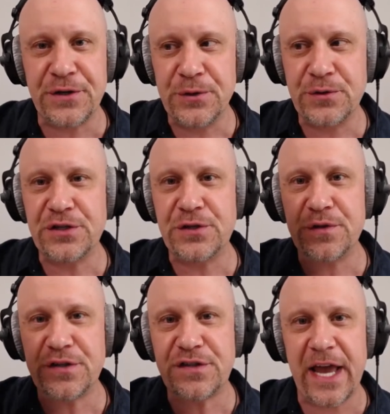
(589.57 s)
do the
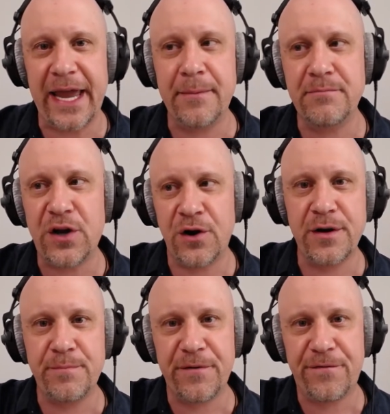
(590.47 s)
same darn
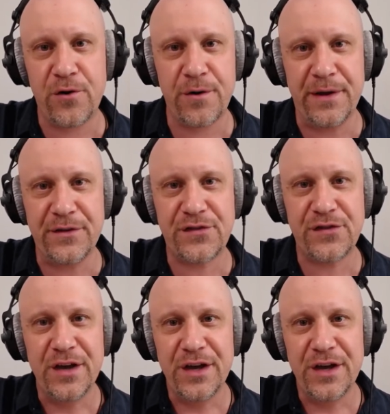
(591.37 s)
performance